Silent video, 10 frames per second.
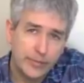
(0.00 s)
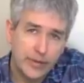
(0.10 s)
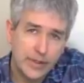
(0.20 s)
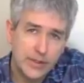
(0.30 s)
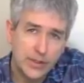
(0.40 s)

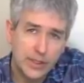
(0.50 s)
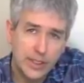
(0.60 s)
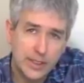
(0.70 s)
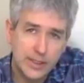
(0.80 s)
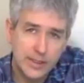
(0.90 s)

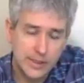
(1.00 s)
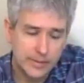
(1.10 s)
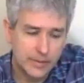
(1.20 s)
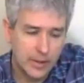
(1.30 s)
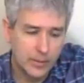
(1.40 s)
circuits
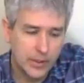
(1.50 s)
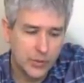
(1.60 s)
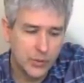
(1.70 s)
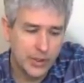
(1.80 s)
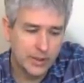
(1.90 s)
in which
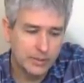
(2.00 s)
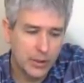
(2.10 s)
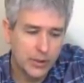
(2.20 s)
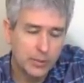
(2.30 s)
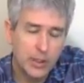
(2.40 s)
we can
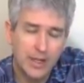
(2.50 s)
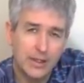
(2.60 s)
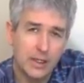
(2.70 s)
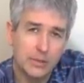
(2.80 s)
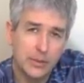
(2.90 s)
multiply the
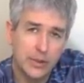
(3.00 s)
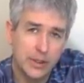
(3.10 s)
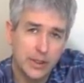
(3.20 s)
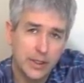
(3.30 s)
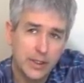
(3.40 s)

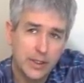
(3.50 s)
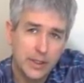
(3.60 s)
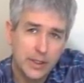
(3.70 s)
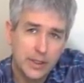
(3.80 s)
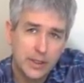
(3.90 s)
output
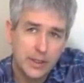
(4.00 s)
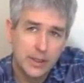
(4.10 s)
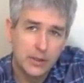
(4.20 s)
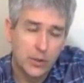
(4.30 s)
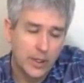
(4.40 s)

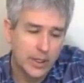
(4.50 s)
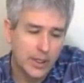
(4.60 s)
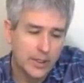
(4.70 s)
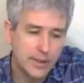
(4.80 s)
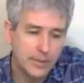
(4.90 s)
going
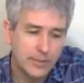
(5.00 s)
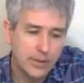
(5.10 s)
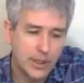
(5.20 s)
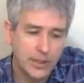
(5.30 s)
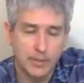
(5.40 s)
into the
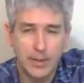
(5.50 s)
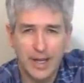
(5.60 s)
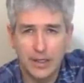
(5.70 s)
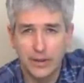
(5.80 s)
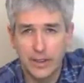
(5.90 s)
charging
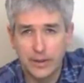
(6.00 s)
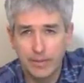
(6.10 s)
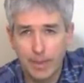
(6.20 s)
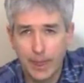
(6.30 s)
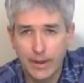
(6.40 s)
battery.
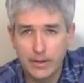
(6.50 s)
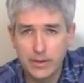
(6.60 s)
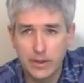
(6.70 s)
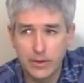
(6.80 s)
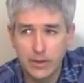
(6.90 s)

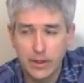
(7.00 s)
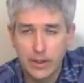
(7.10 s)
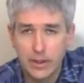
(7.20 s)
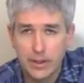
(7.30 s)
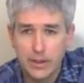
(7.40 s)
So
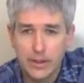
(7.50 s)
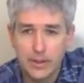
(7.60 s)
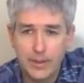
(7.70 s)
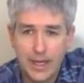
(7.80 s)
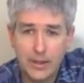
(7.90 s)
the
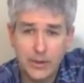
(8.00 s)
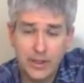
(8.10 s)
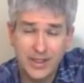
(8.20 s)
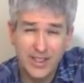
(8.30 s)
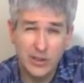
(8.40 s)
battery will
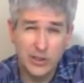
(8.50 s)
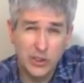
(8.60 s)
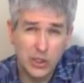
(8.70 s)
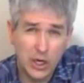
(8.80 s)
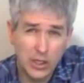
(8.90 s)
continue to
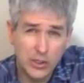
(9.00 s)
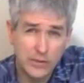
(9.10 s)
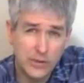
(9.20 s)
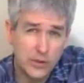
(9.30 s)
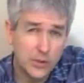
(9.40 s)
charge if
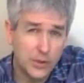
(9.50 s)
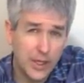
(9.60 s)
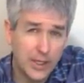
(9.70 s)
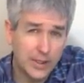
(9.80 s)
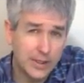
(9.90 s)
you do it
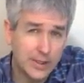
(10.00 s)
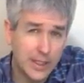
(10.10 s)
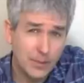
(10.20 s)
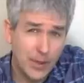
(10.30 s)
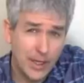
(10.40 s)
right at the same
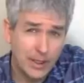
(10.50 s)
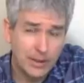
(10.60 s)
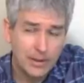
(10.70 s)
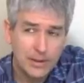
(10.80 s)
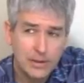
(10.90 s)
rate
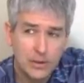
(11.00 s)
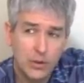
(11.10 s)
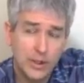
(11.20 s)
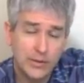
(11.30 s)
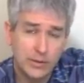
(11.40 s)
or
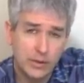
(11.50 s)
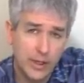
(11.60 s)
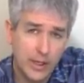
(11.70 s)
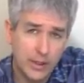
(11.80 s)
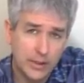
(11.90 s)
even
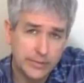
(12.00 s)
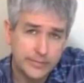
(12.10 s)
greater,